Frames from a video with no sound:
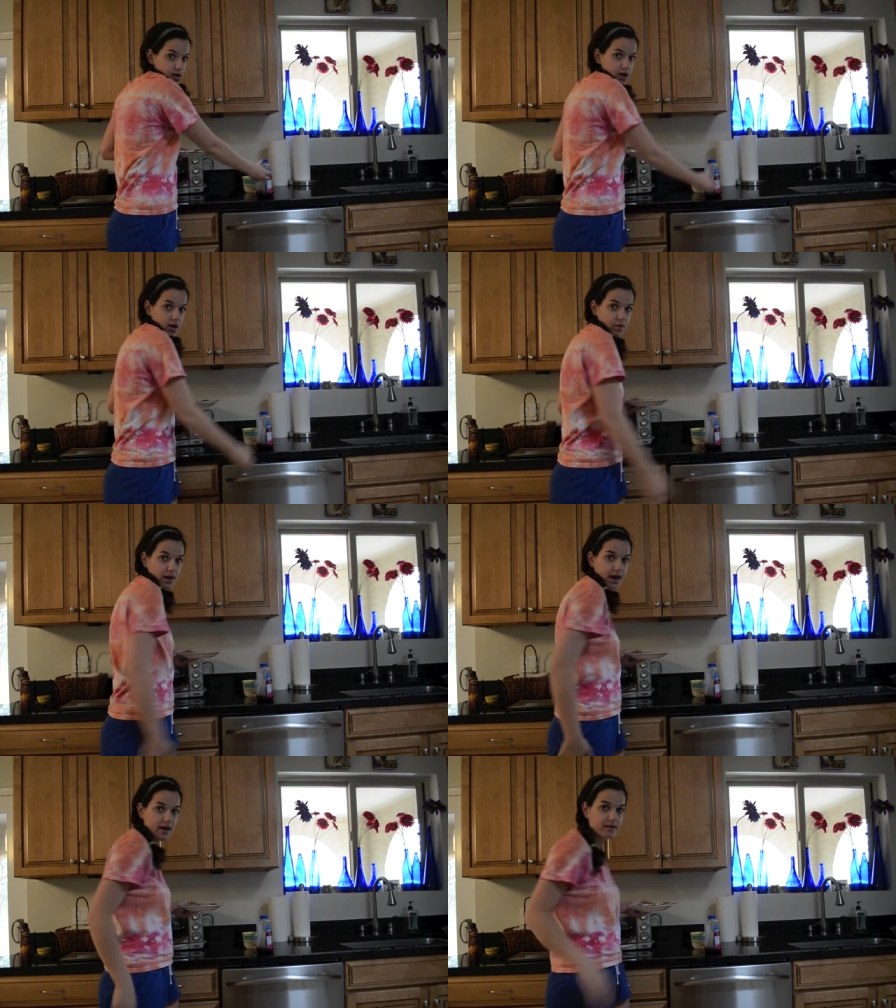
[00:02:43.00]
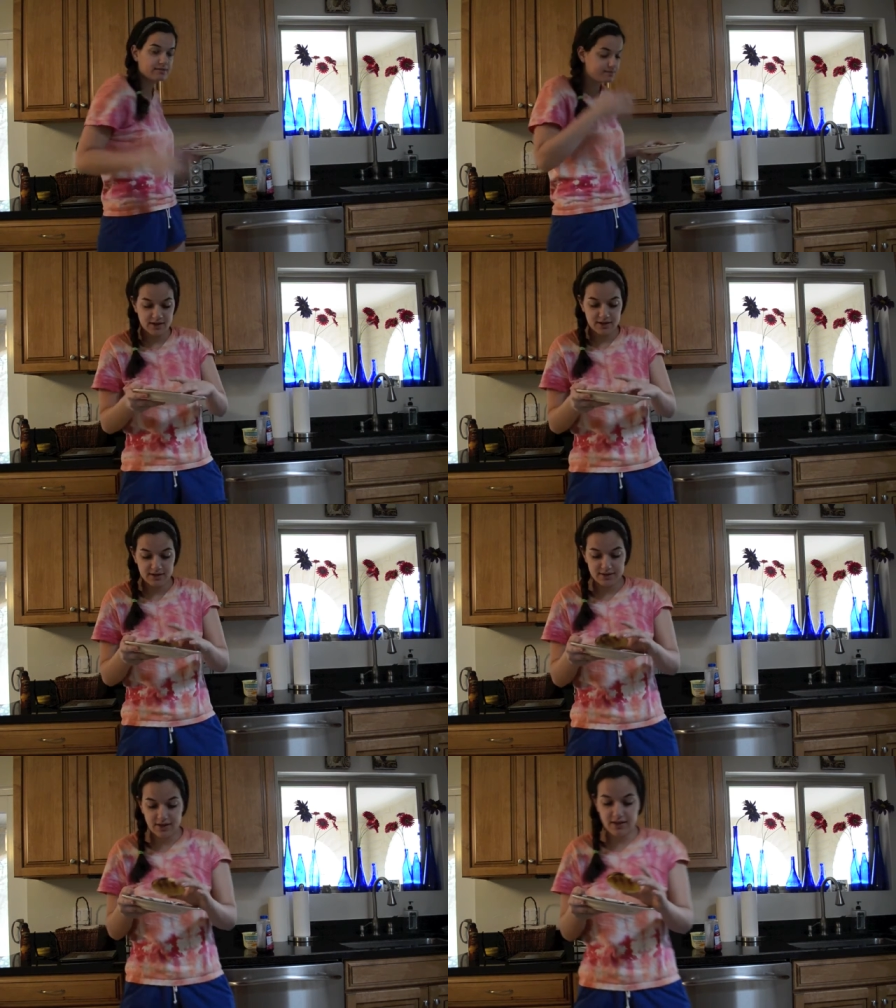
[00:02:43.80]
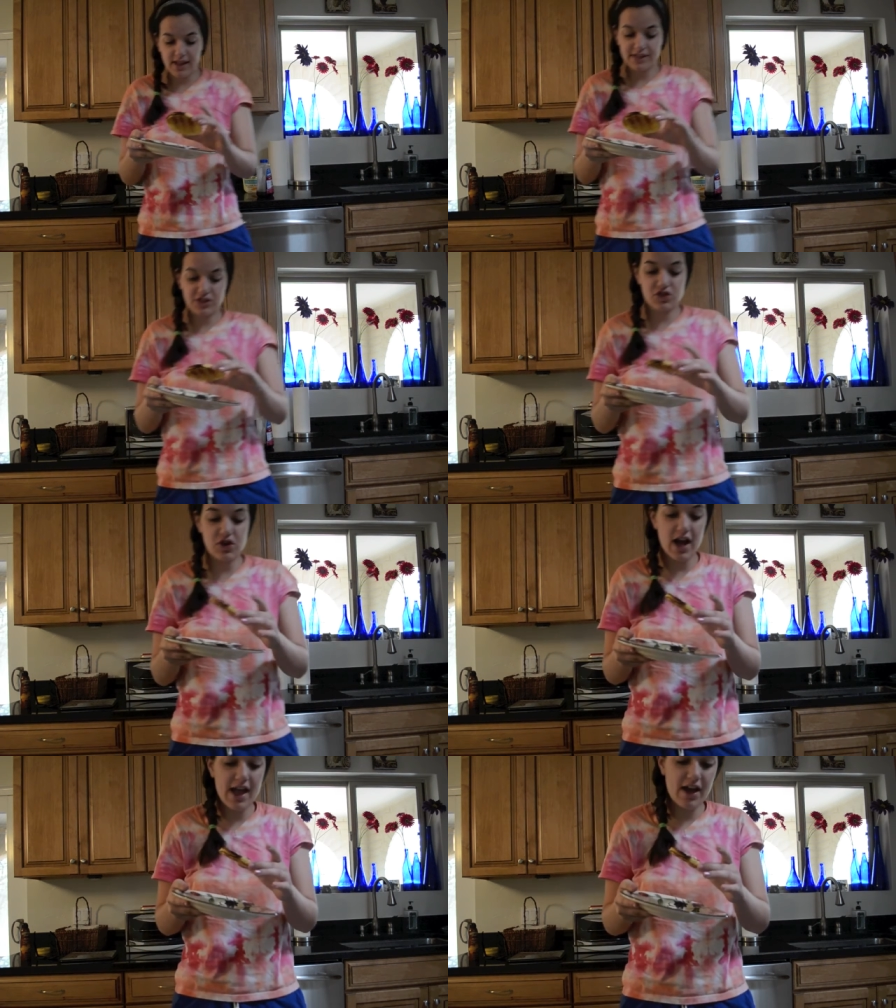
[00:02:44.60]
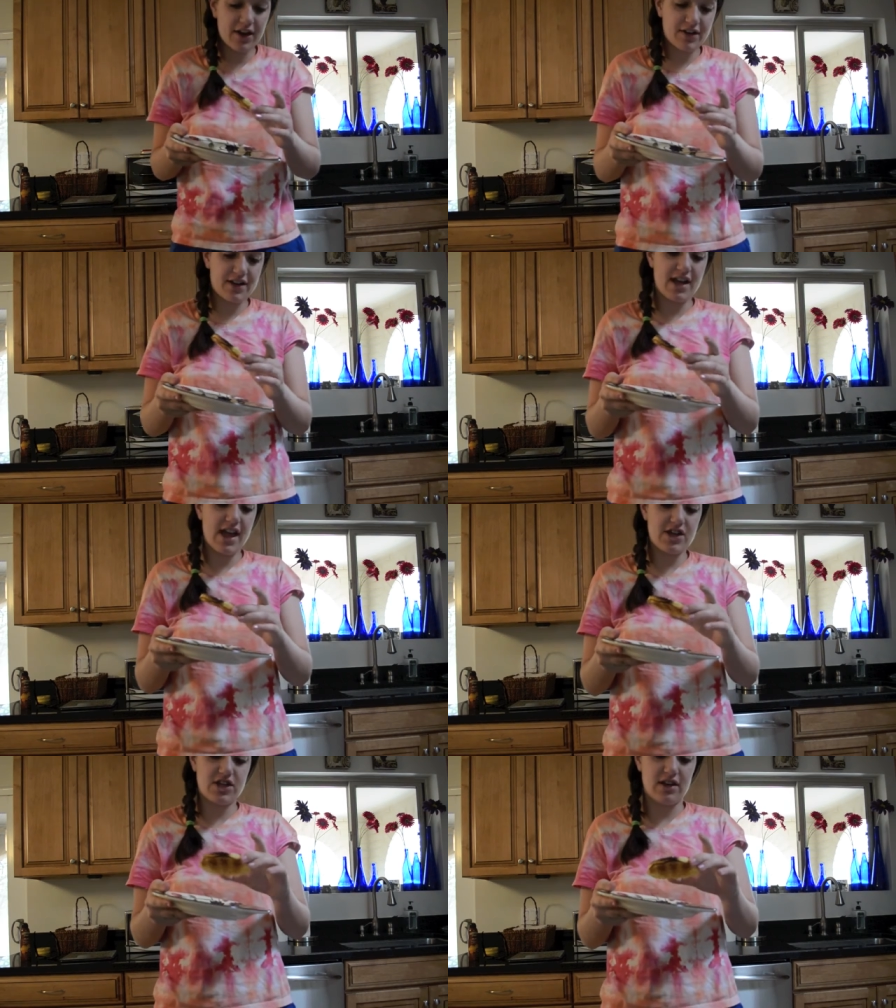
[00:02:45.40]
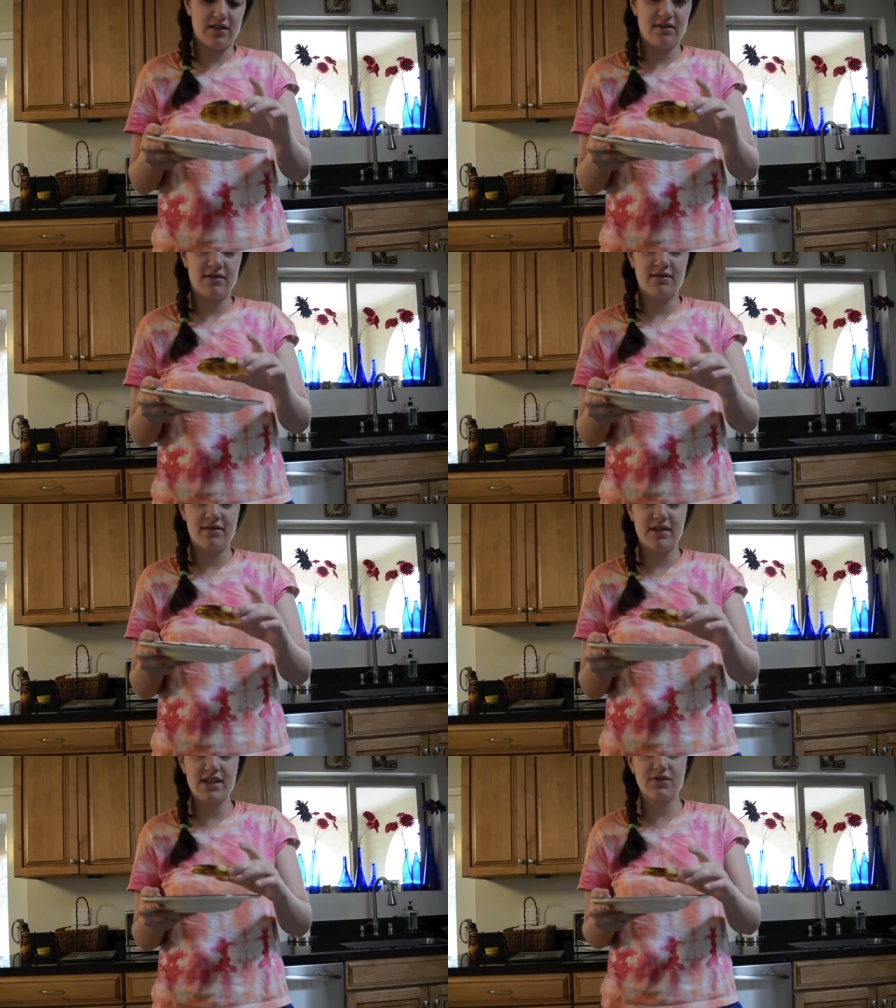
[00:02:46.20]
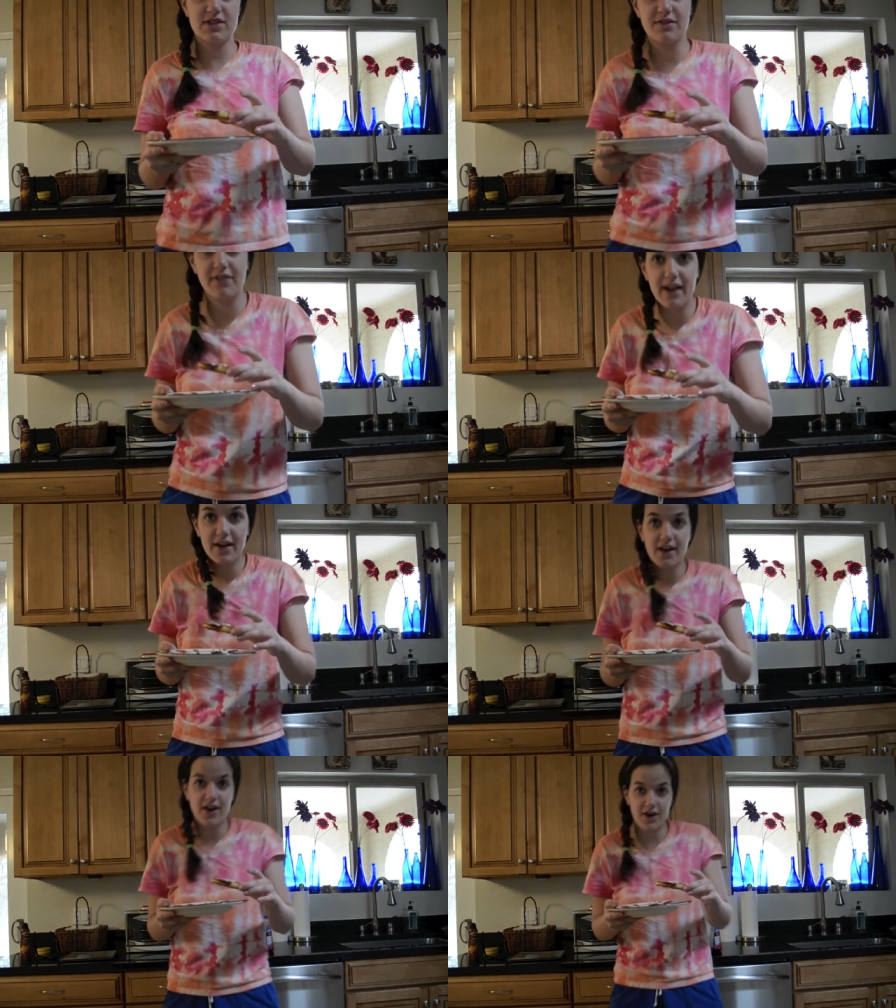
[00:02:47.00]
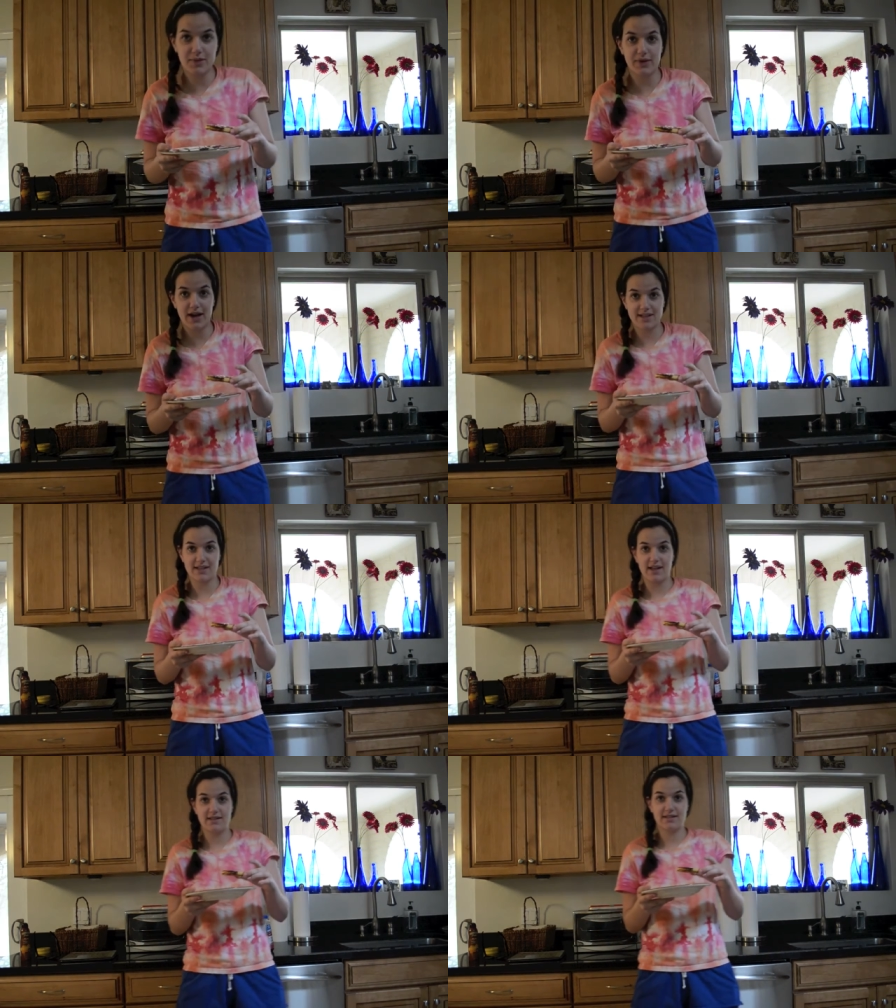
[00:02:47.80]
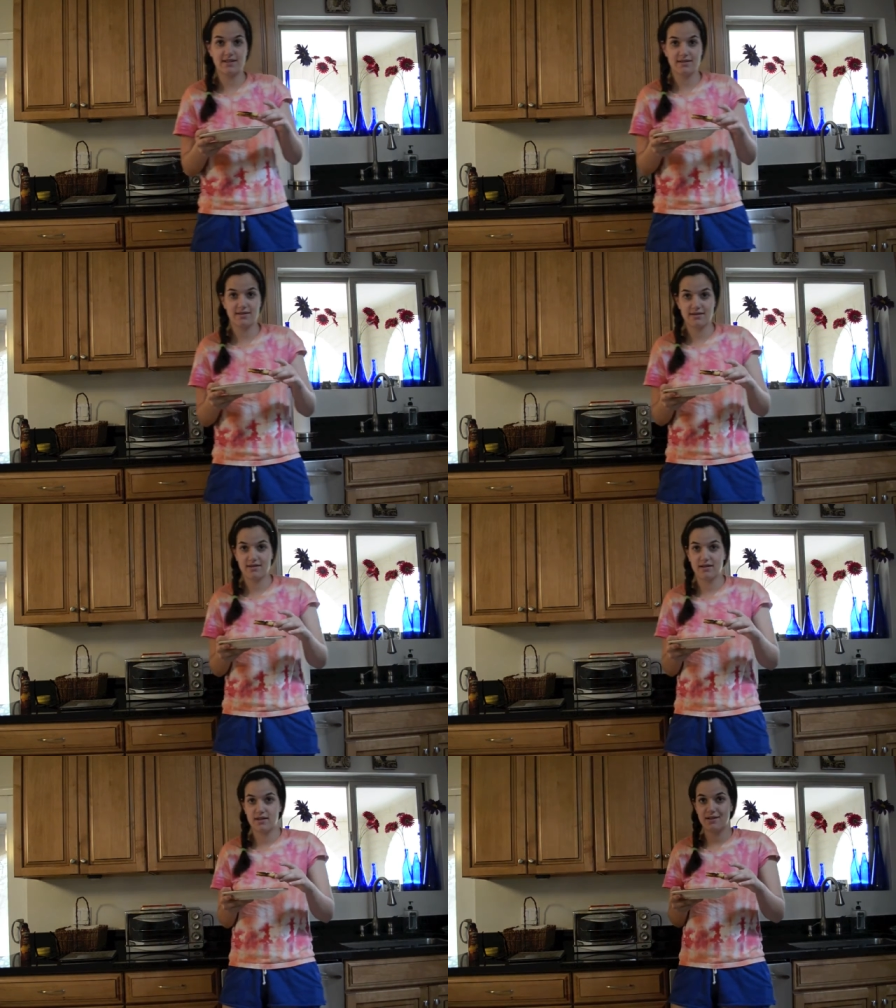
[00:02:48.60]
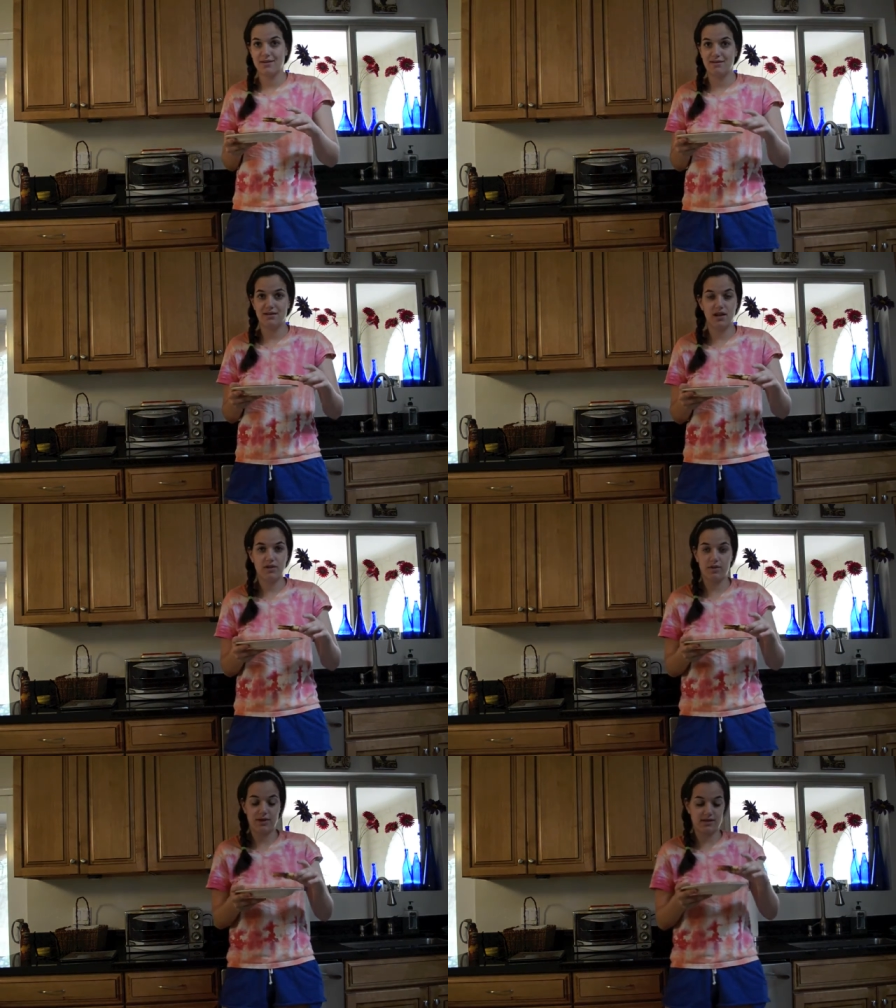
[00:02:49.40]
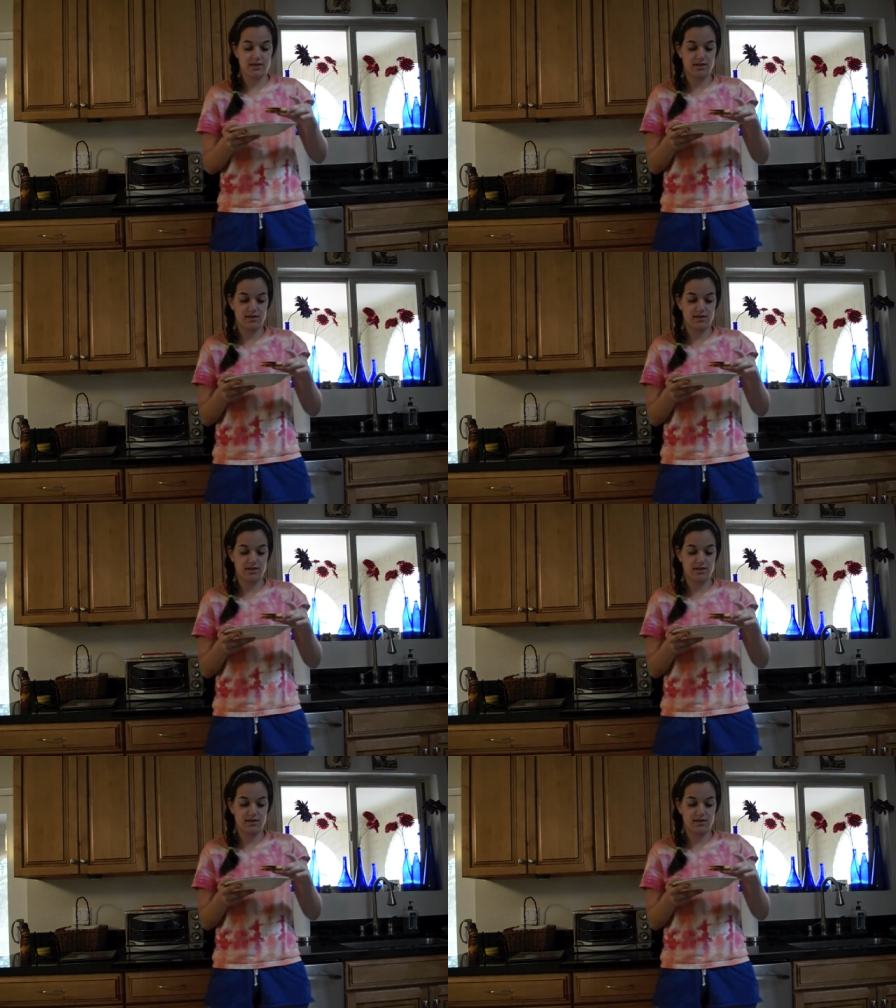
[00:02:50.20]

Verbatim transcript: Oh well. So let's try our creation. This was a very hard process. No, it wasn't.